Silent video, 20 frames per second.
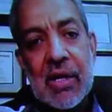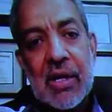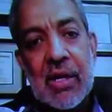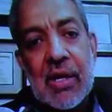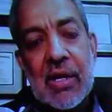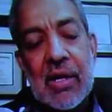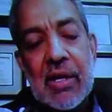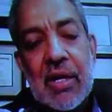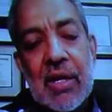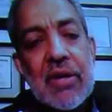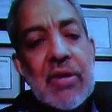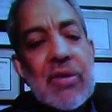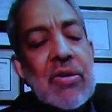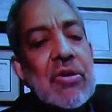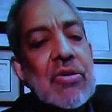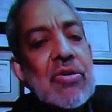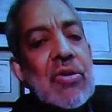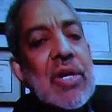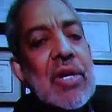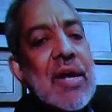Yeah, you know,
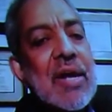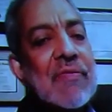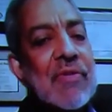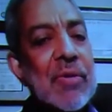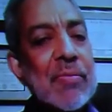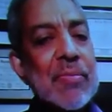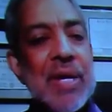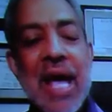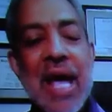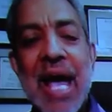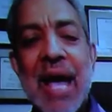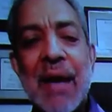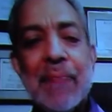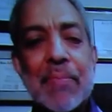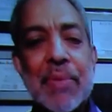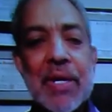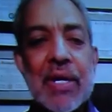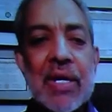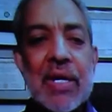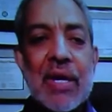you'll never be
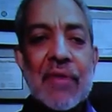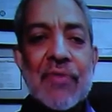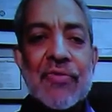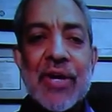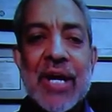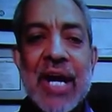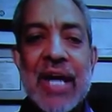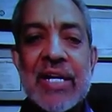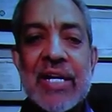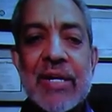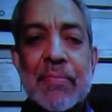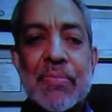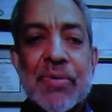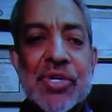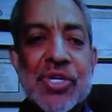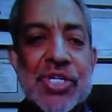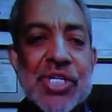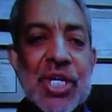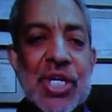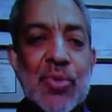happy if you can't
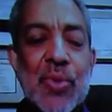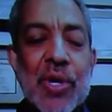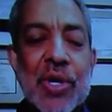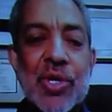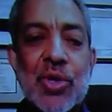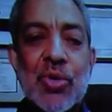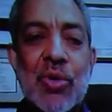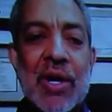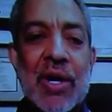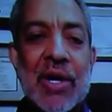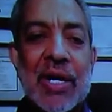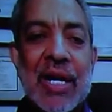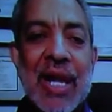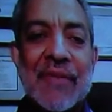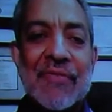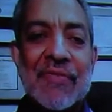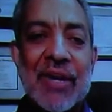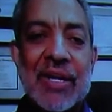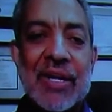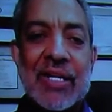appreciate where you are in life
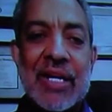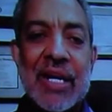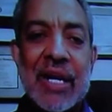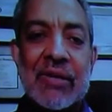right now.